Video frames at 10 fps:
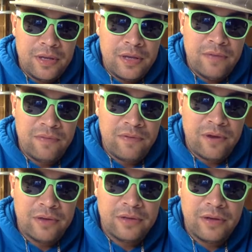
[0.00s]
in
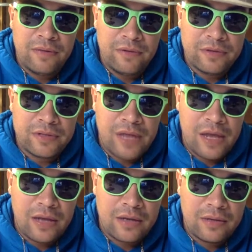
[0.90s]
front of your
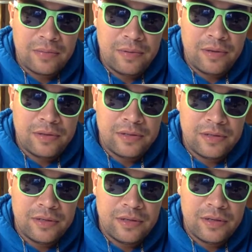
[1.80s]
stack. Put